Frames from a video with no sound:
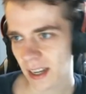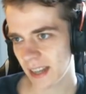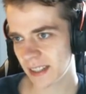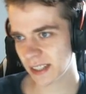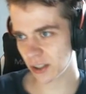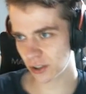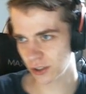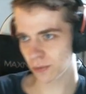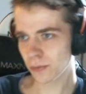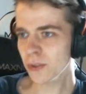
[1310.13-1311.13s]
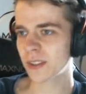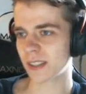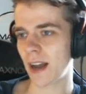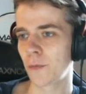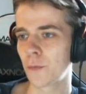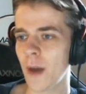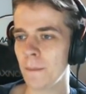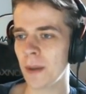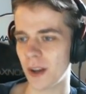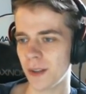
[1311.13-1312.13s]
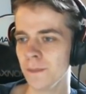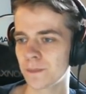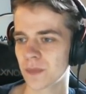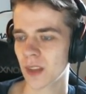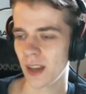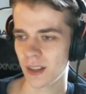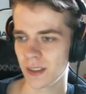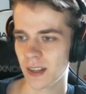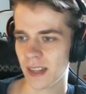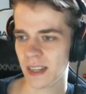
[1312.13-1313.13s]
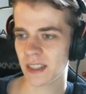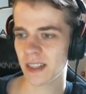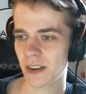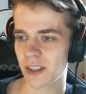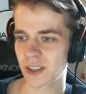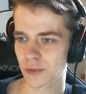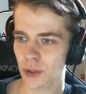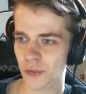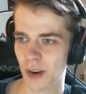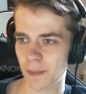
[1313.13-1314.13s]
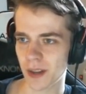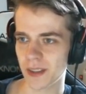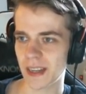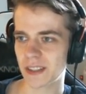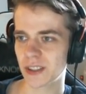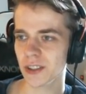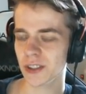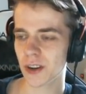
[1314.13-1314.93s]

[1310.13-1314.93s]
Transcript: it's the Druid weapon, the legendary Druid weapon that just